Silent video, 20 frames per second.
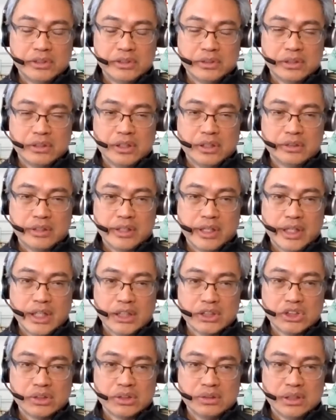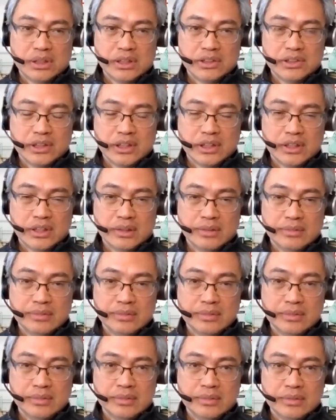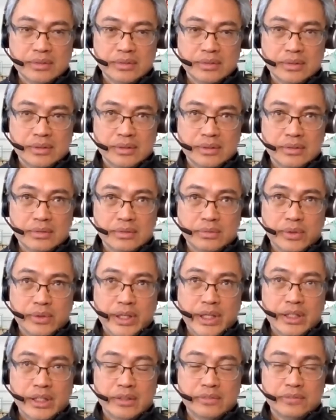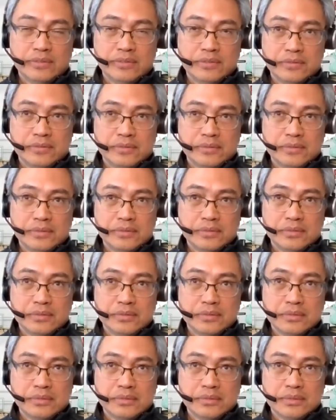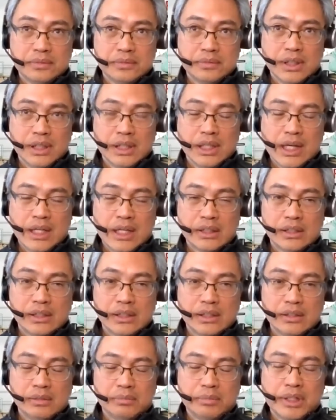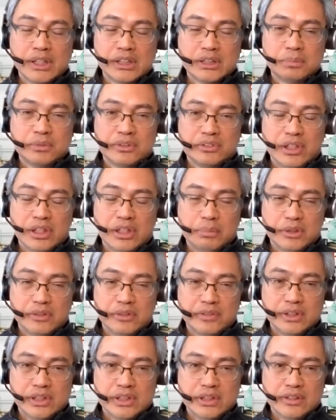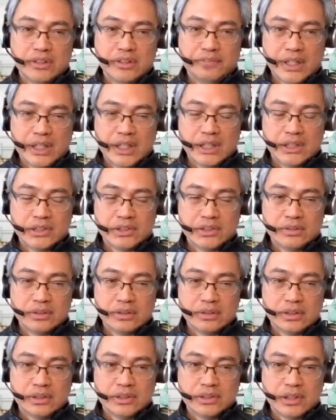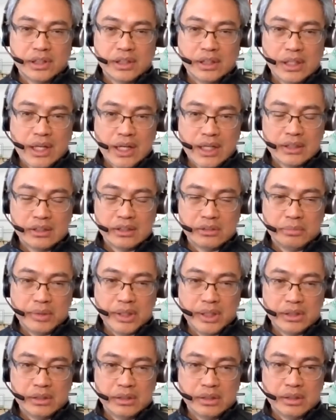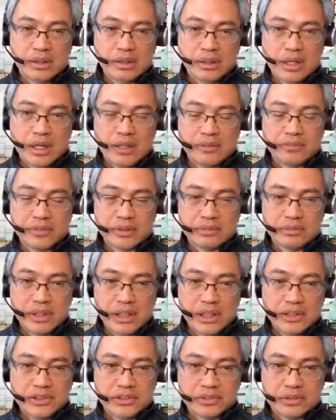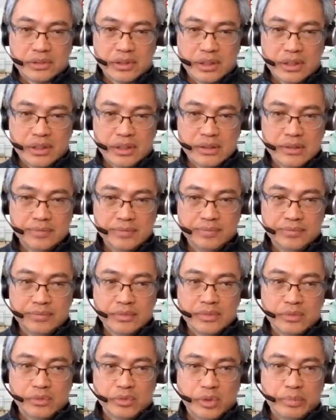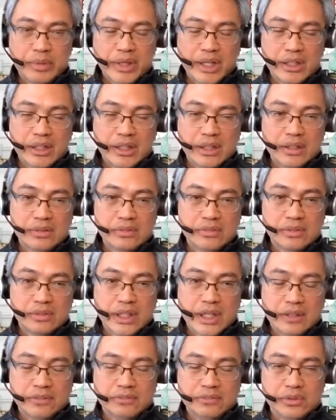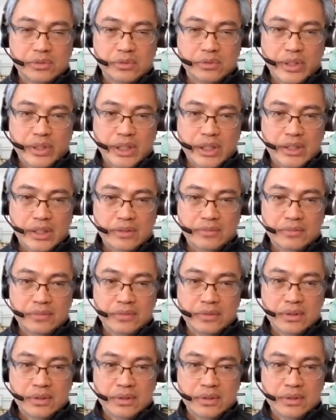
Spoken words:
your call to action is that we have a lot, the market's been really moving fast. There's a lot to make the offer really strong. We may have to waive,